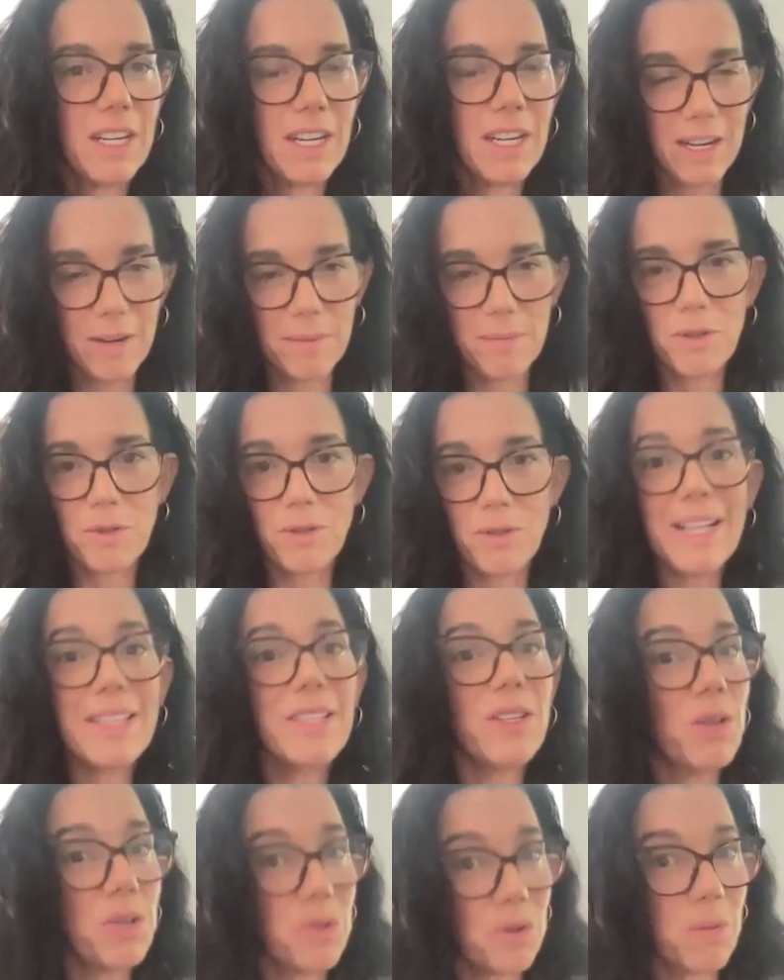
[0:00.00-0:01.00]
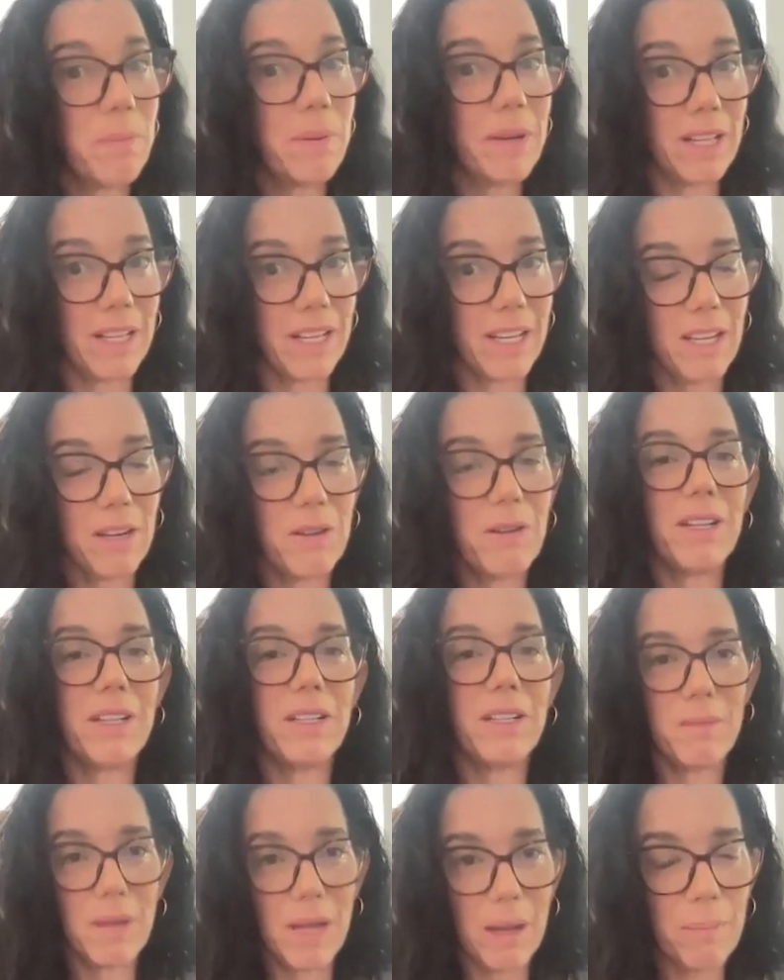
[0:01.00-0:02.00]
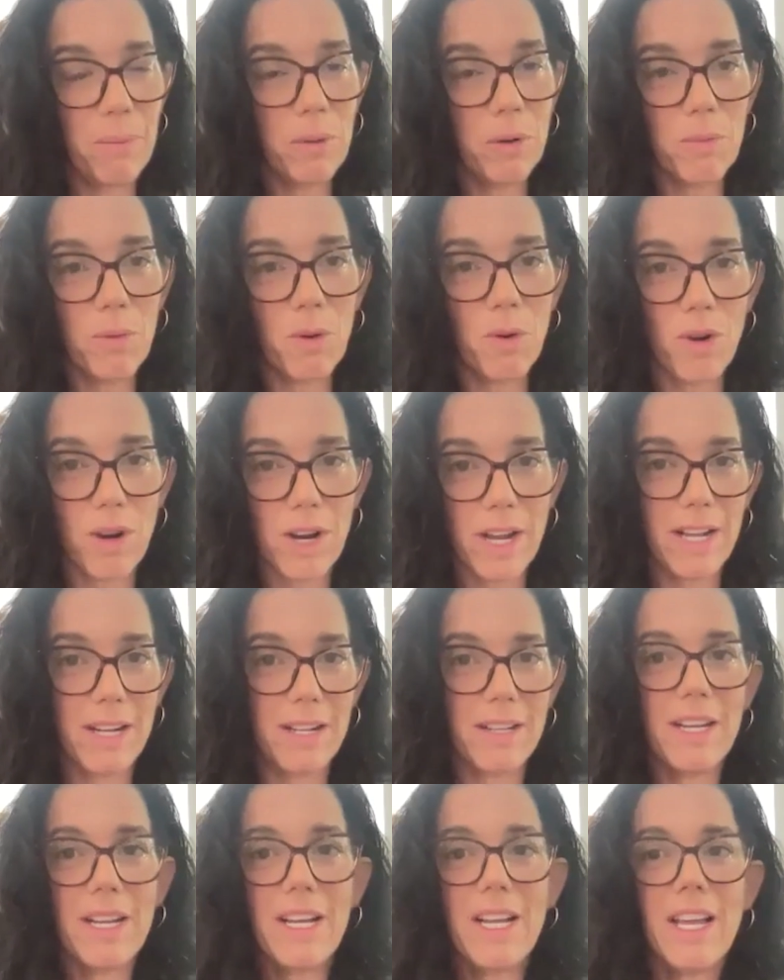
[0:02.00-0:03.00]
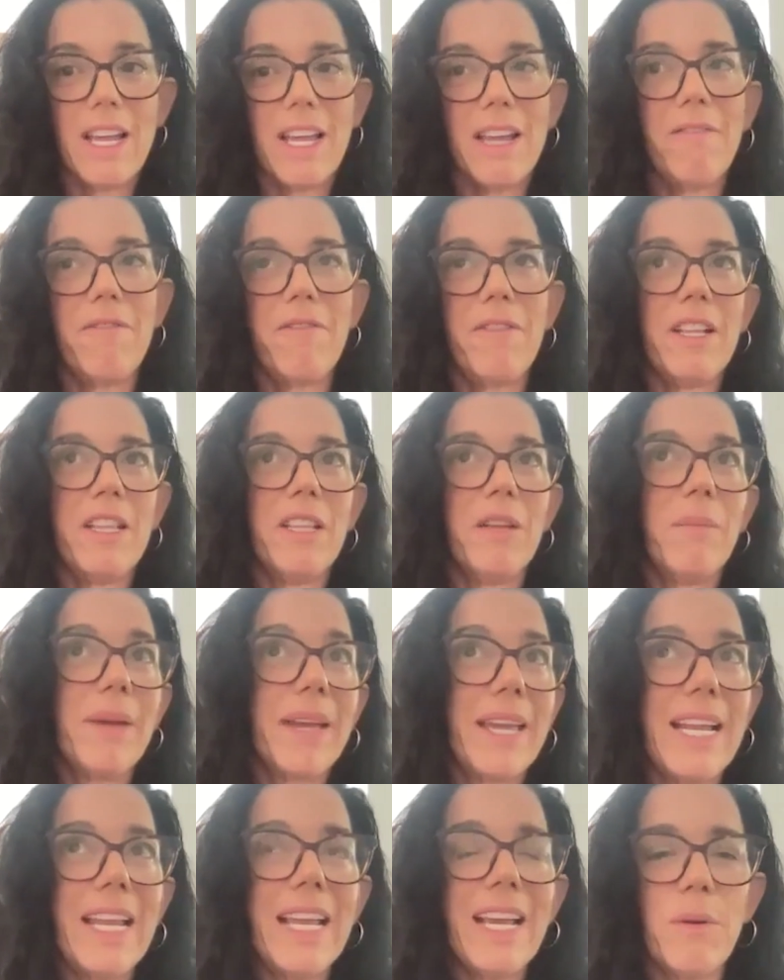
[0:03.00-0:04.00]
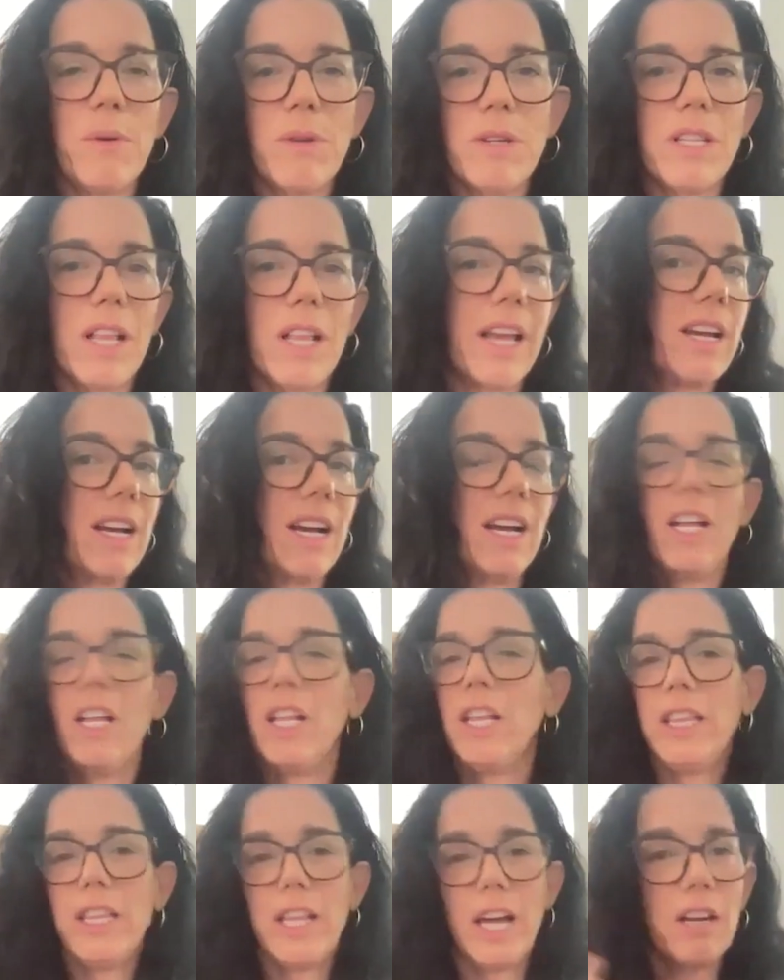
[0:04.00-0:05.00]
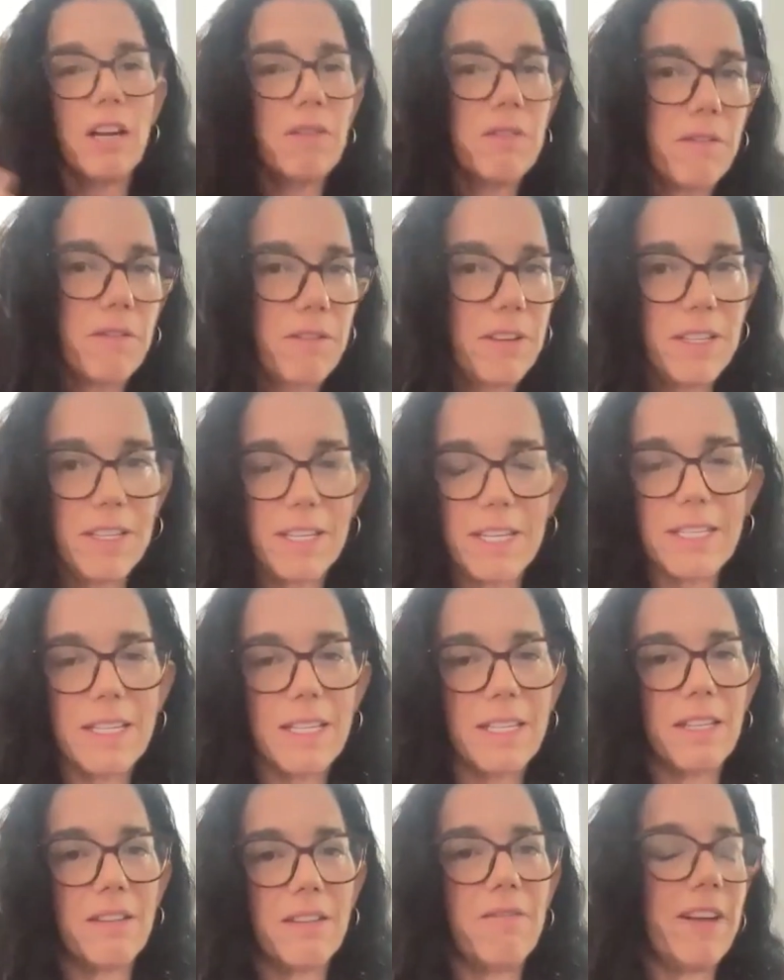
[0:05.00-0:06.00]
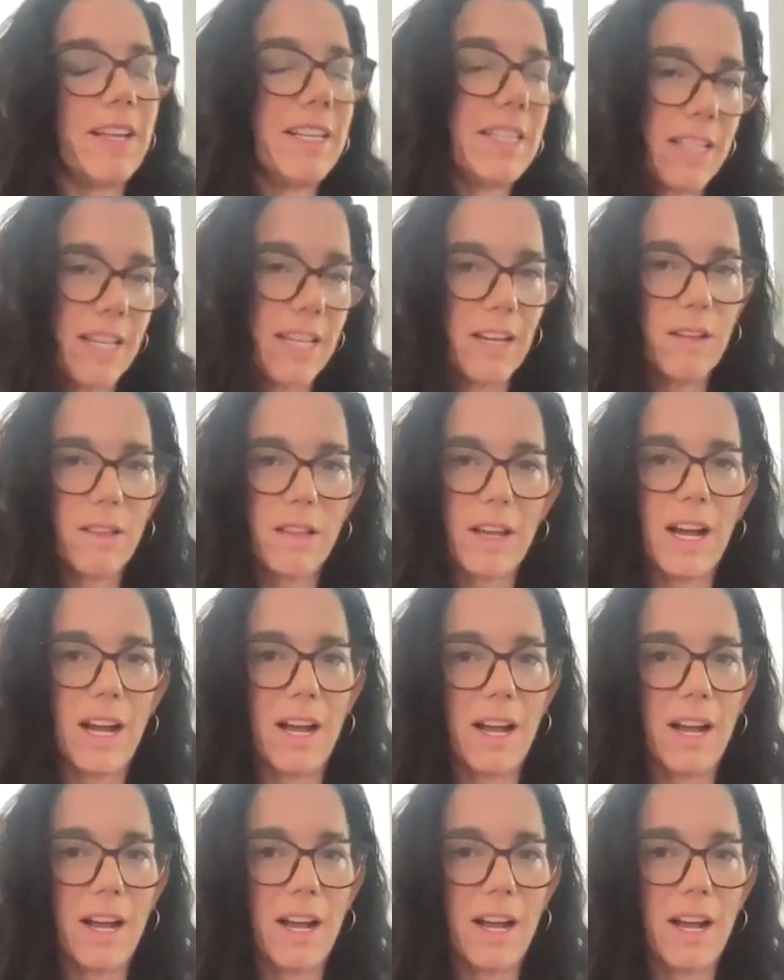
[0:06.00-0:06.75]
So that's also appealing. You can put more. And if in the beginning it was like none of the VCs is investing